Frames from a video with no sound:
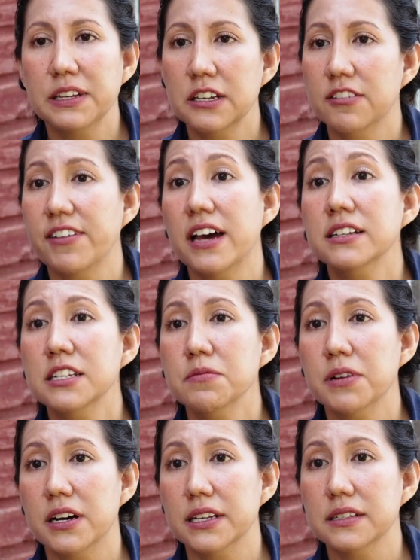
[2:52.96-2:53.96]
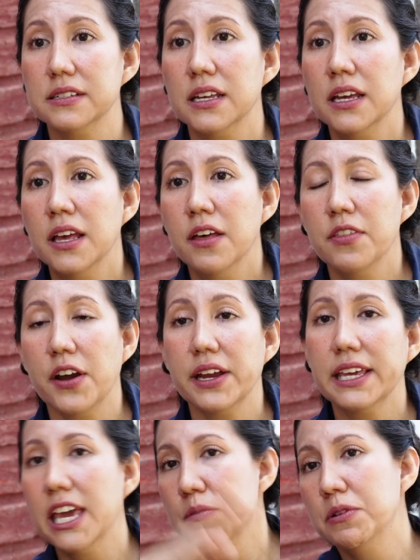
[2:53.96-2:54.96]
enough antibodies that are
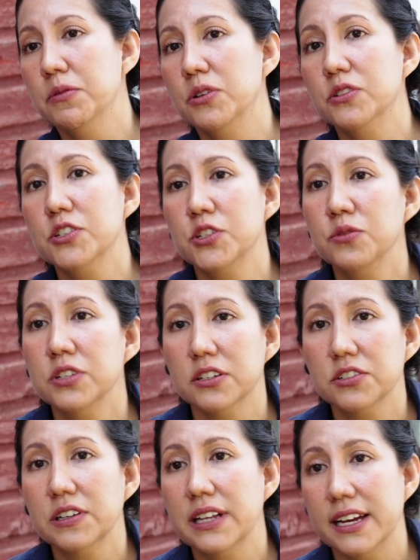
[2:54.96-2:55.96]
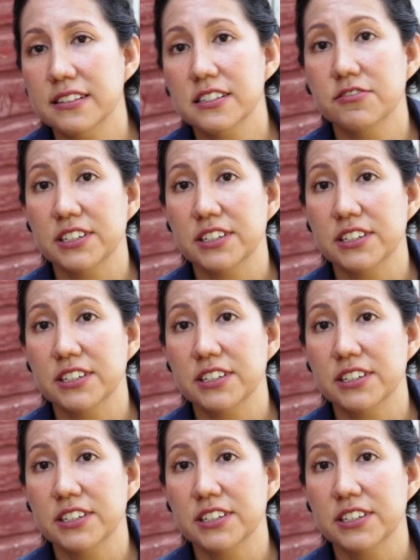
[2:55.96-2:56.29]
capable to neutralize the